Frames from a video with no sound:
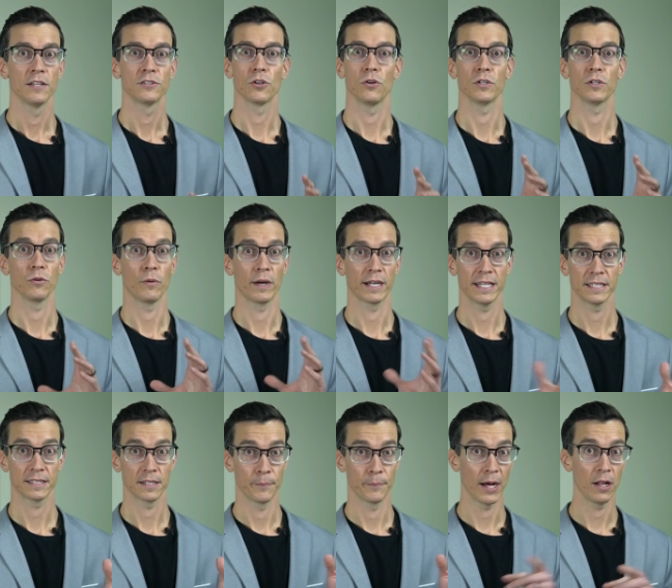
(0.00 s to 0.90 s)
So you'll want to
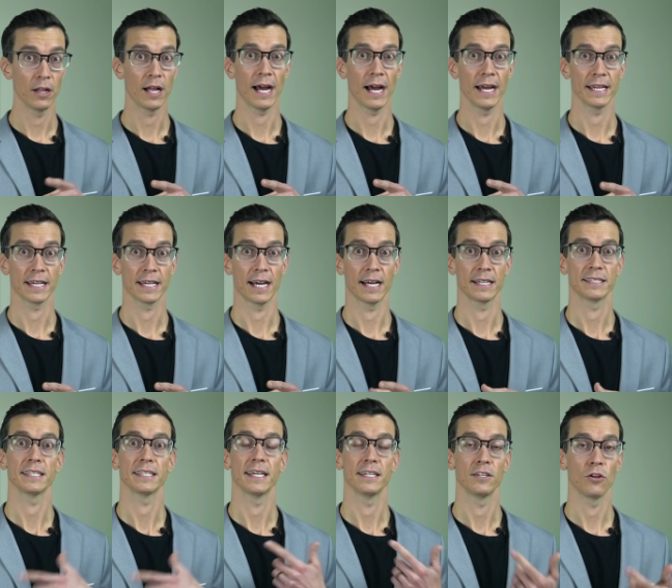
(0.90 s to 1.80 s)
hit the bell icon
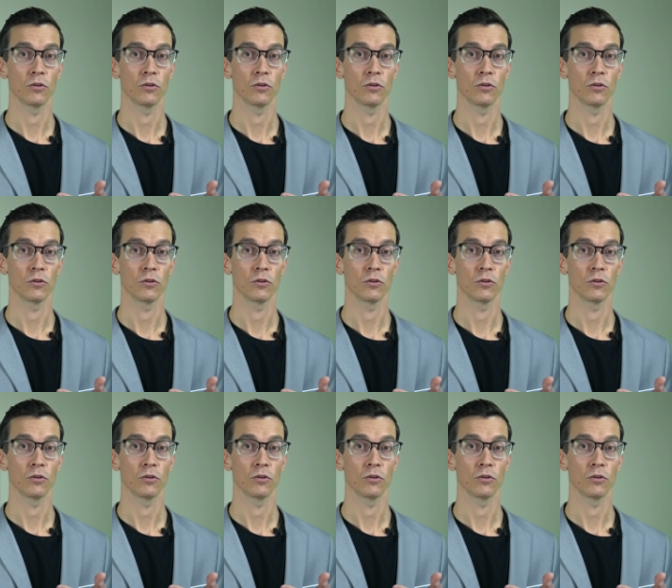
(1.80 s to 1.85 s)
to get